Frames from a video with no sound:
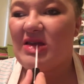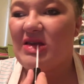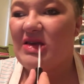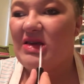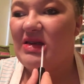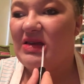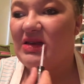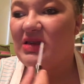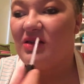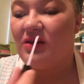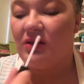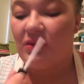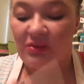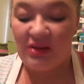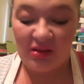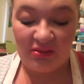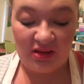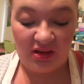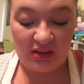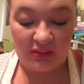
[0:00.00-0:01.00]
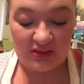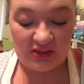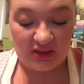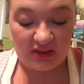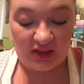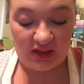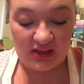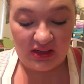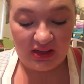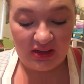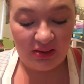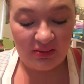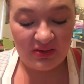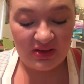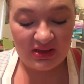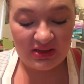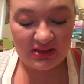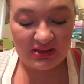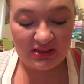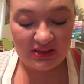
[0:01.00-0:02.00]
It is going to make my lips shiny,
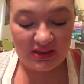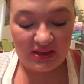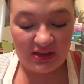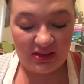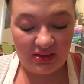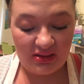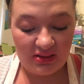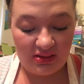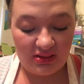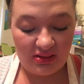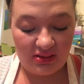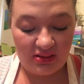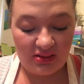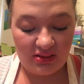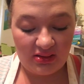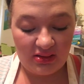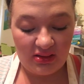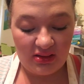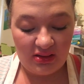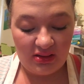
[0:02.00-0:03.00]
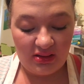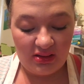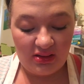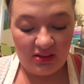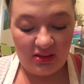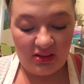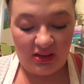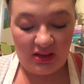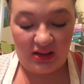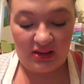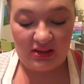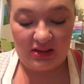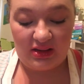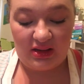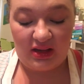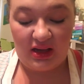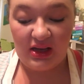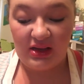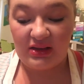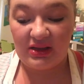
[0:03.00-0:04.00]
obviously. And
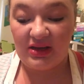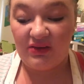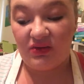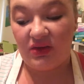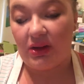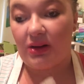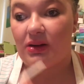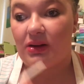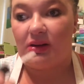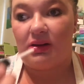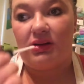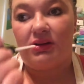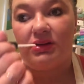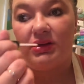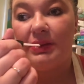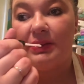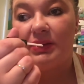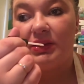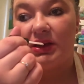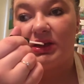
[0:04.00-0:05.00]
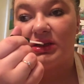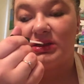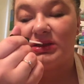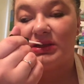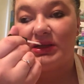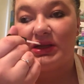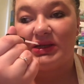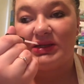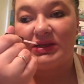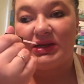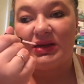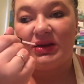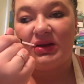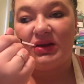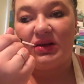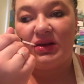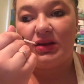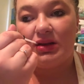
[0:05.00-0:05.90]
I love their lip gloss collection.